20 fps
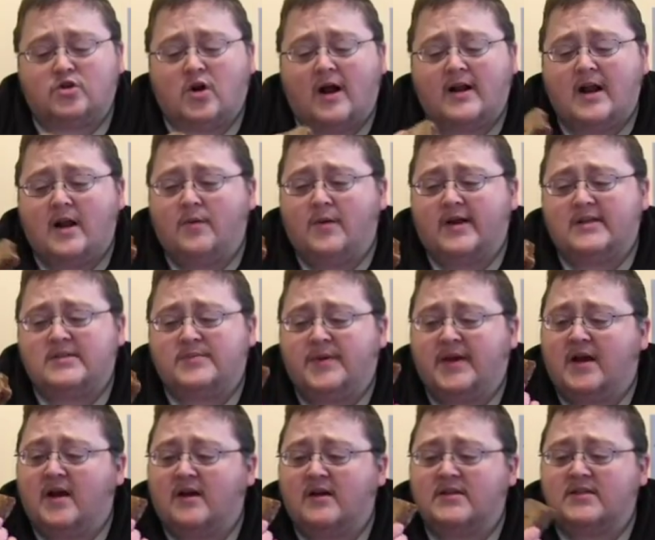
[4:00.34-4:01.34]
to try it anyways
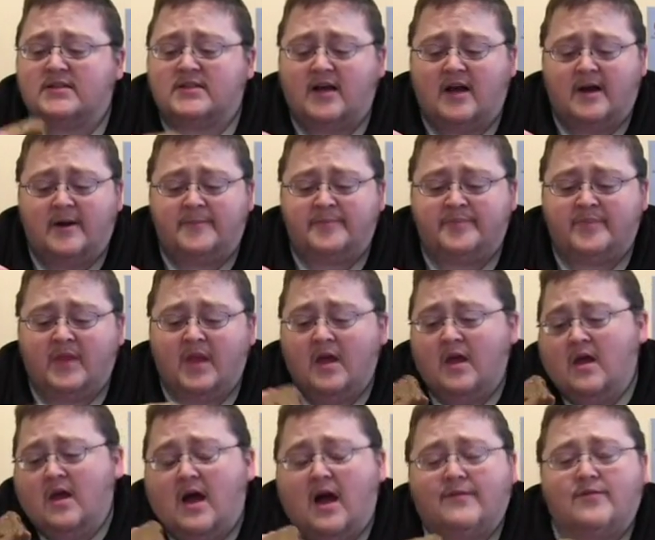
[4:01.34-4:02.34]
because
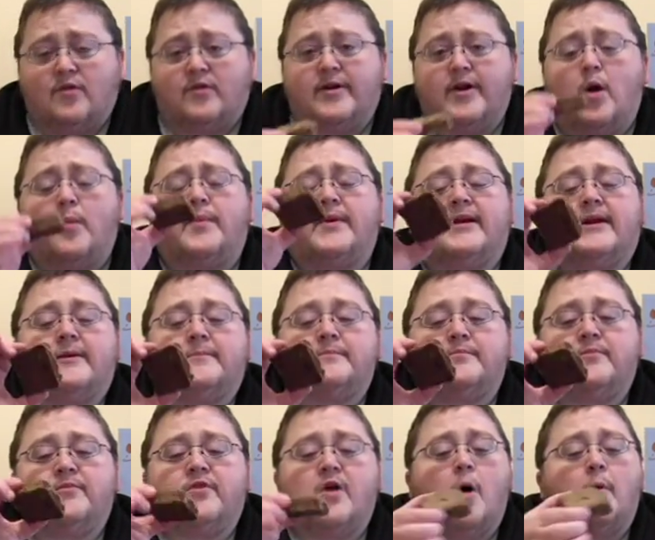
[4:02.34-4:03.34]
I've already opened it.
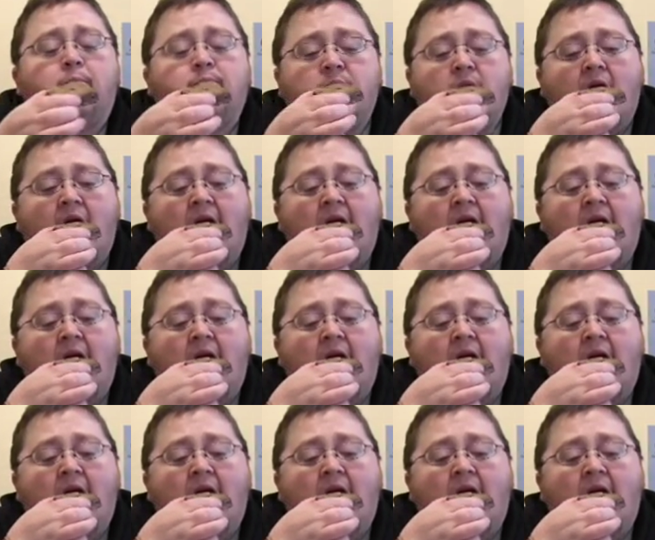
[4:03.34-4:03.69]
So.